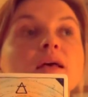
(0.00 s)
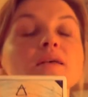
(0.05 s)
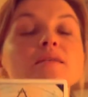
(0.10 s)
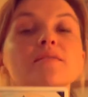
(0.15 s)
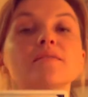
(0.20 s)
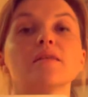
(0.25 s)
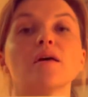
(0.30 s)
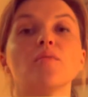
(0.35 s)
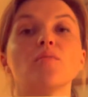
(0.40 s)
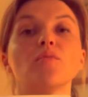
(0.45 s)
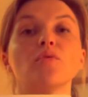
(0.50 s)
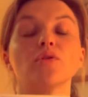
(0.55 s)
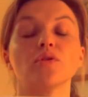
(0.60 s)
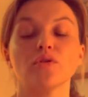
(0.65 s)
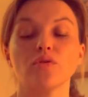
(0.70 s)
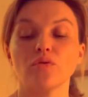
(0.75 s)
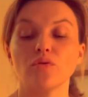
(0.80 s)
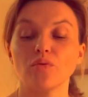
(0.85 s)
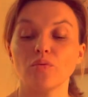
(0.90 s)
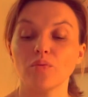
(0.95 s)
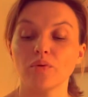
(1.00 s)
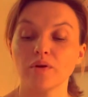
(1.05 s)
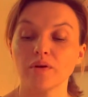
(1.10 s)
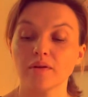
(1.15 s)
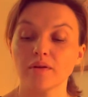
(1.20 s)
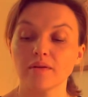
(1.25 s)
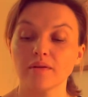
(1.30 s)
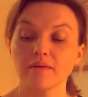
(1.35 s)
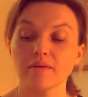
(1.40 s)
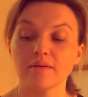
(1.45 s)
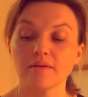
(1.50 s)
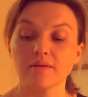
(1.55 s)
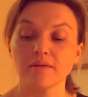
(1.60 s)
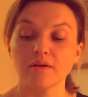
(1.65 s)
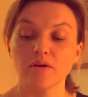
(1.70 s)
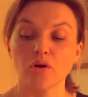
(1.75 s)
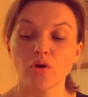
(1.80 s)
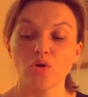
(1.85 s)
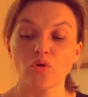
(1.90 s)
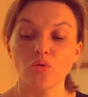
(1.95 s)
someone who
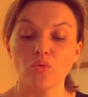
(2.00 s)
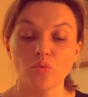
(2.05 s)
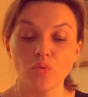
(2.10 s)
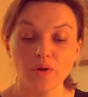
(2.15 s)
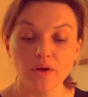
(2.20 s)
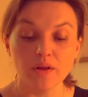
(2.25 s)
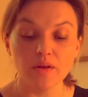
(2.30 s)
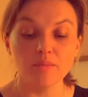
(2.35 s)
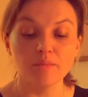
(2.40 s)
will